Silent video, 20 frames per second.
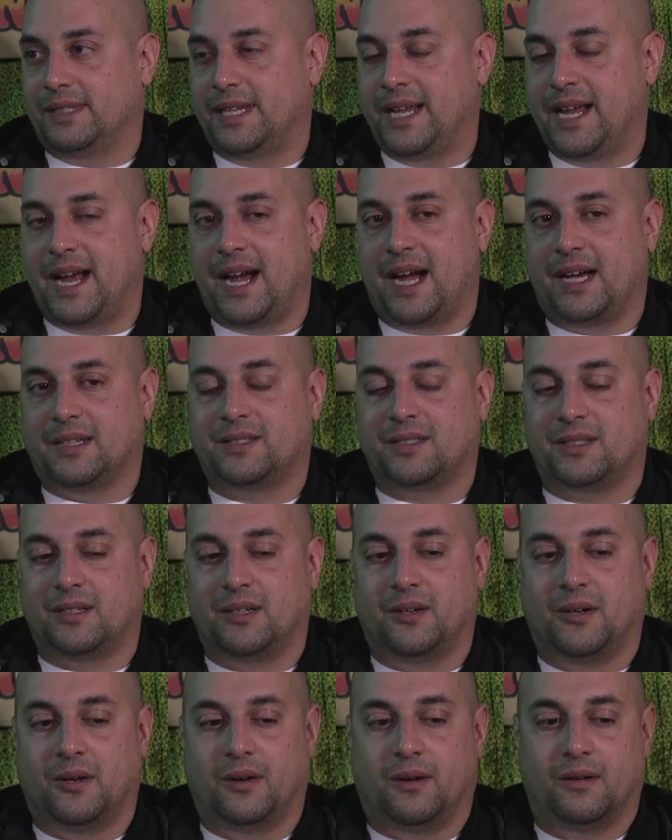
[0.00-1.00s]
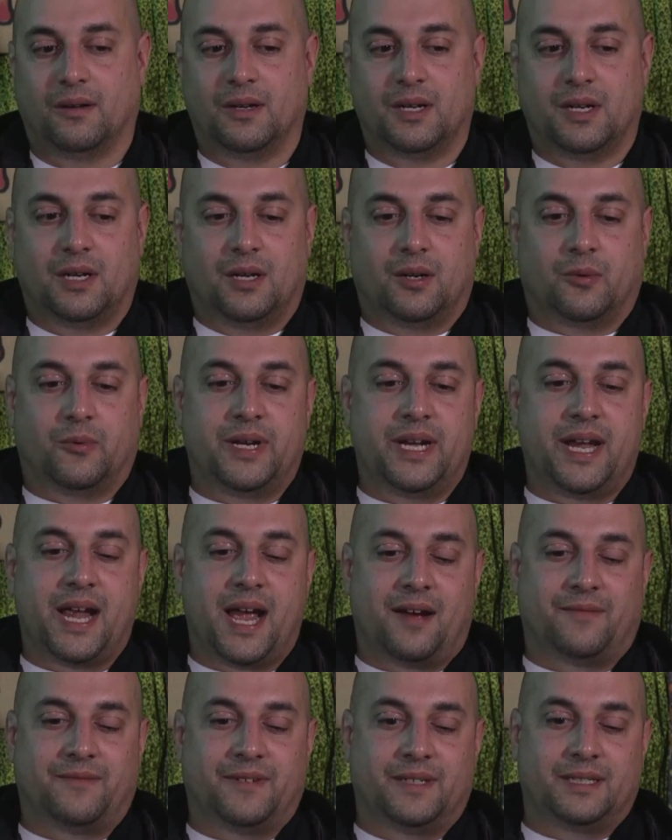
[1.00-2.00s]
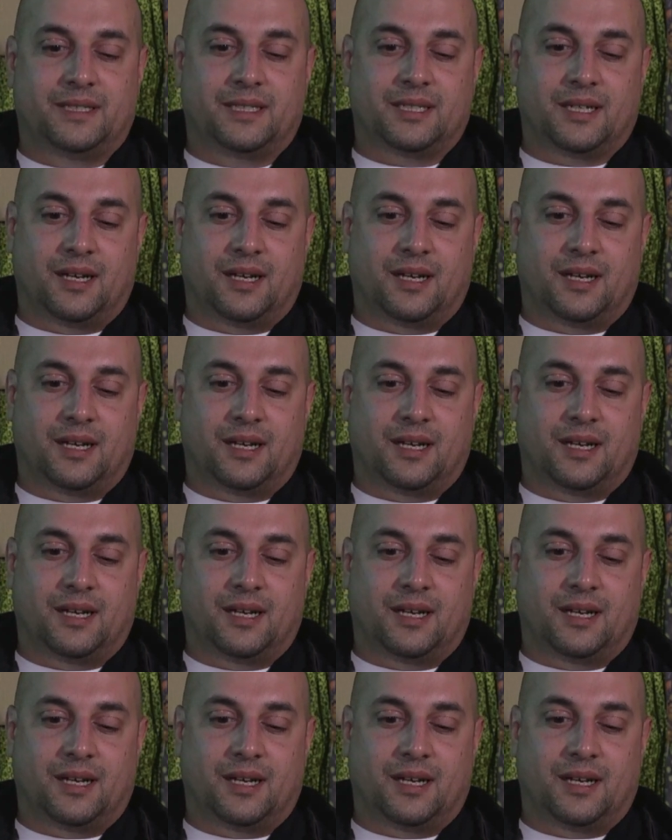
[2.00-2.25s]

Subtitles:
Yeah. So we haven't